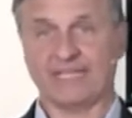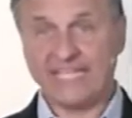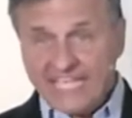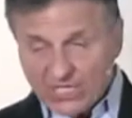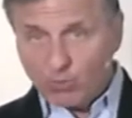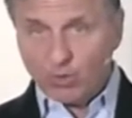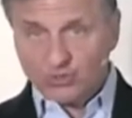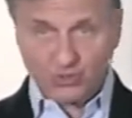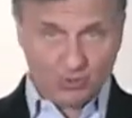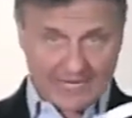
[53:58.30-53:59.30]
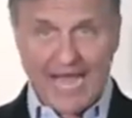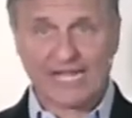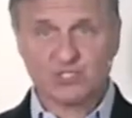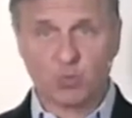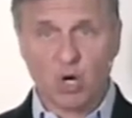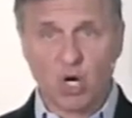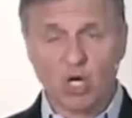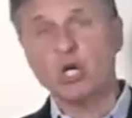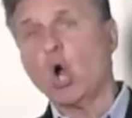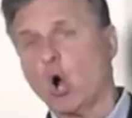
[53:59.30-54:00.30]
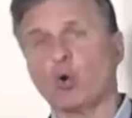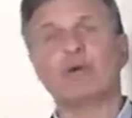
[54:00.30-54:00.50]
equal to God's word, or